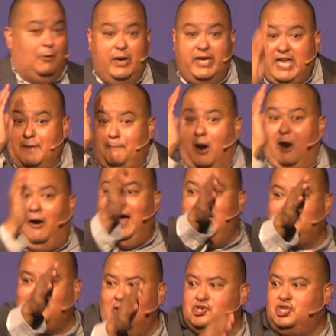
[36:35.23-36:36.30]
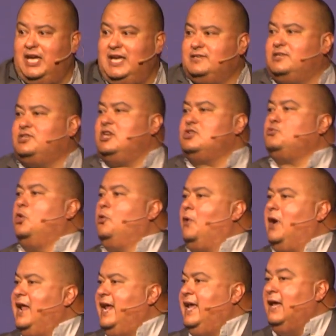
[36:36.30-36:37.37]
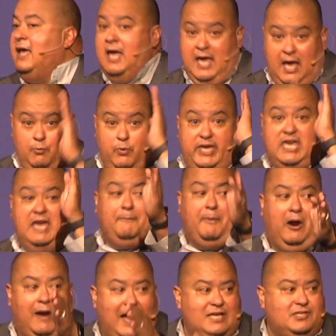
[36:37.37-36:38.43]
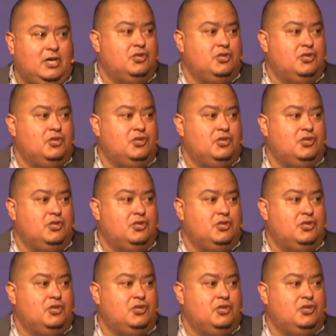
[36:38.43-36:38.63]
we keep our eyes on Jesus as we're running, and we keep our eyes on